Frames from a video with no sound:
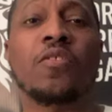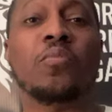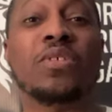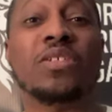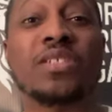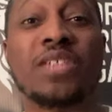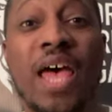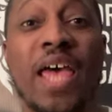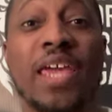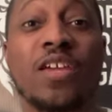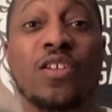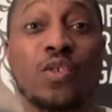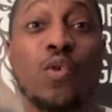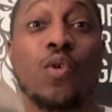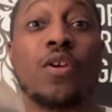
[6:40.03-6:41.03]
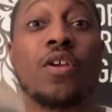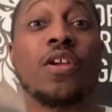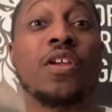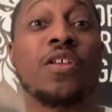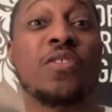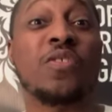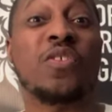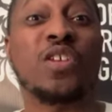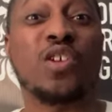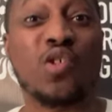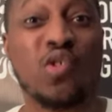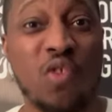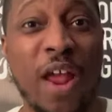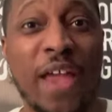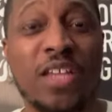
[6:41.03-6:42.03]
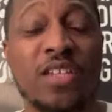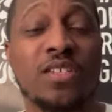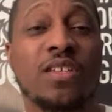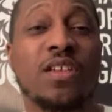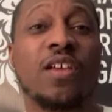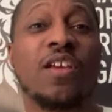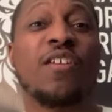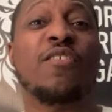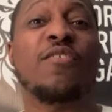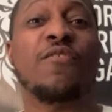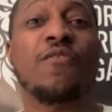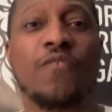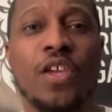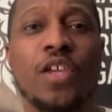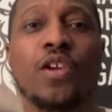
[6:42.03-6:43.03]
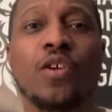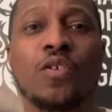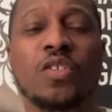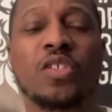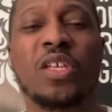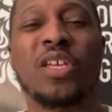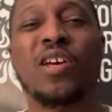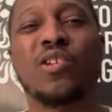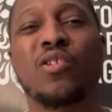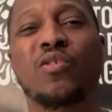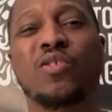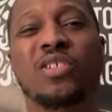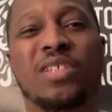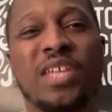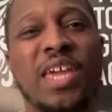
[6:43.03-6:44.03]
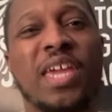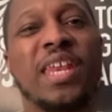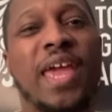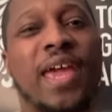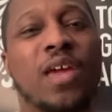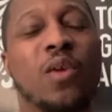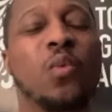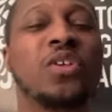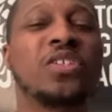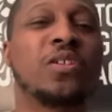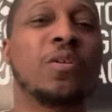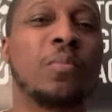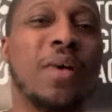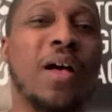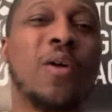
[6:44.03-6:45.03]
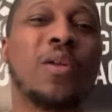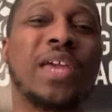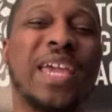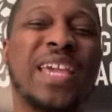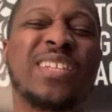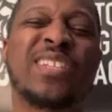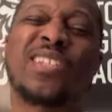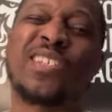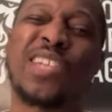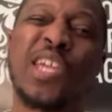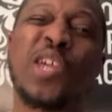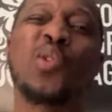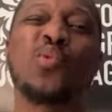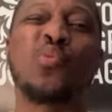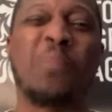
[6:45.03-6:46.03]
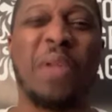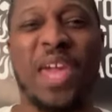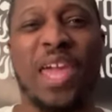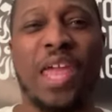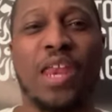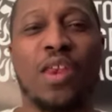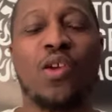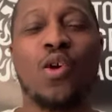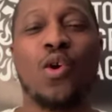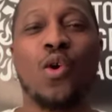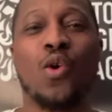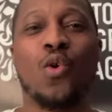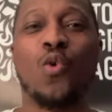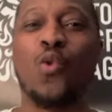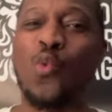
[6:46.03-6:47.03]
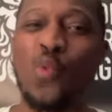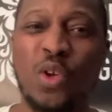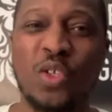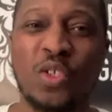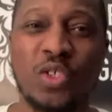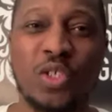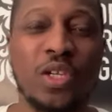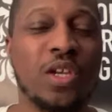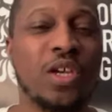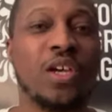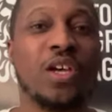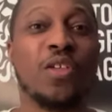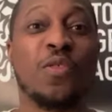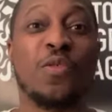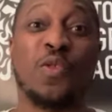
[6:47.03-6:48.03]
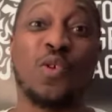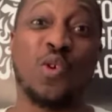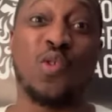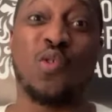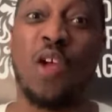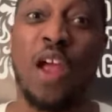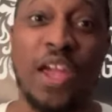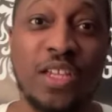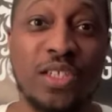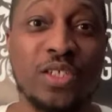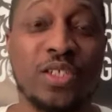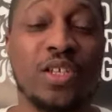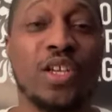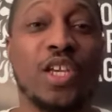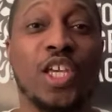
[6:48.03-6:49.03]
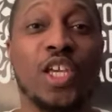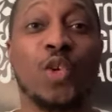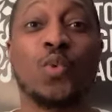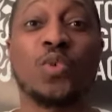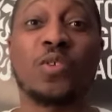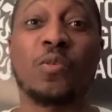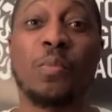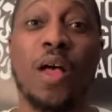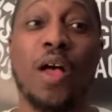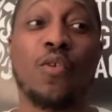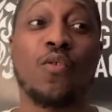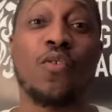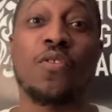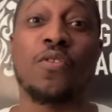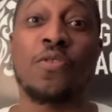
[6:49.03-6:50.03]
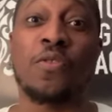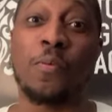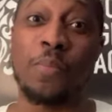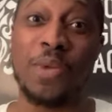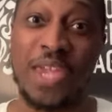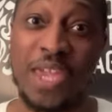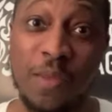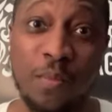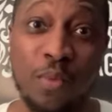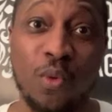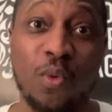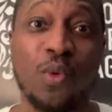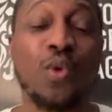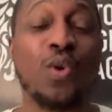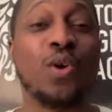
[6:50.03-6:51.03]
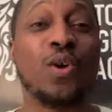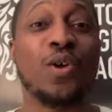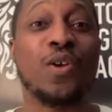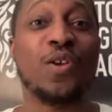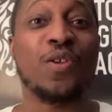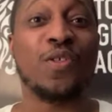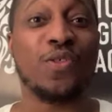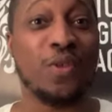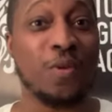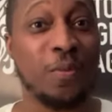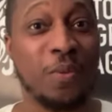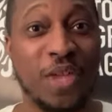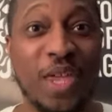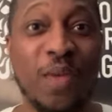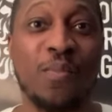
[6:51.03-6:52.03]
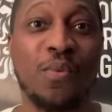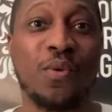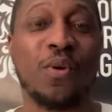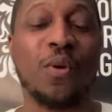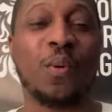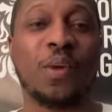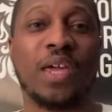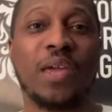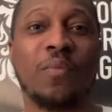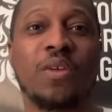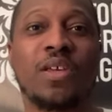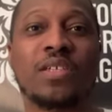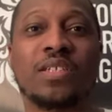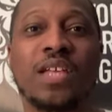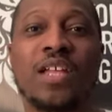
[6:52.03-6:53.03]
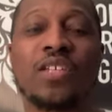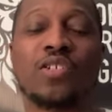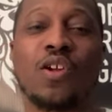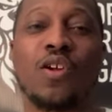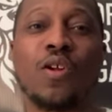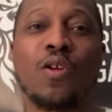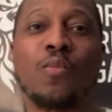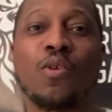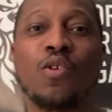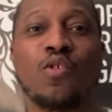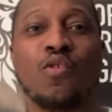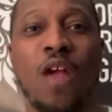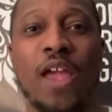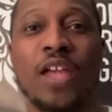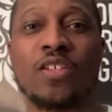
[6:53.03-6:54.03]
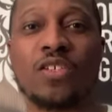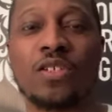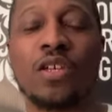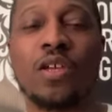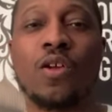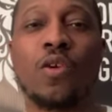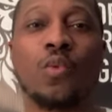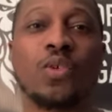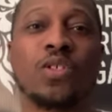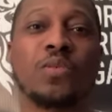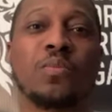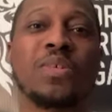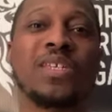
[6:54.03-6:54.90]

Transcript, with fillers: The messiahs or the Christ figures. They understand that. It wasn't about a single man who was the Christ, it was about the people. The people, okay? Because that term Christ, which